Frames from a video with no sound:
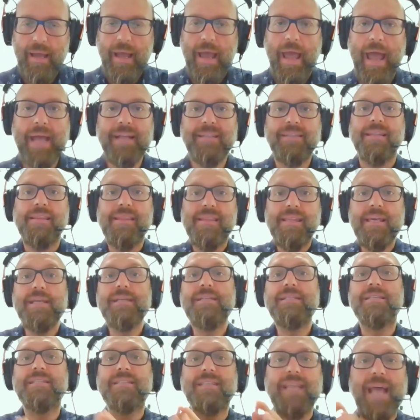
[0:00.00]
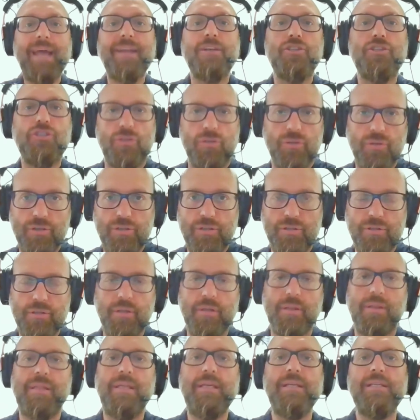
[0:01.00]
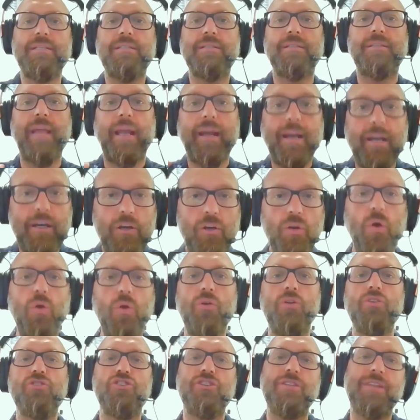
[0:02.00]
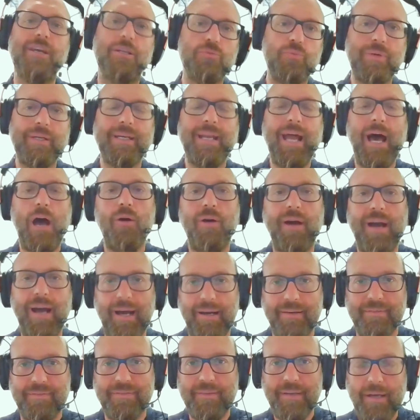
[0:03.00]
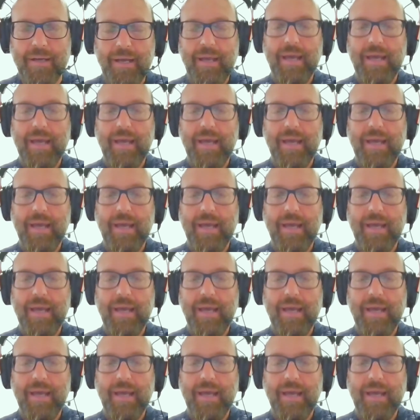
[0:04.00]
And these sensors, this technology that we now have,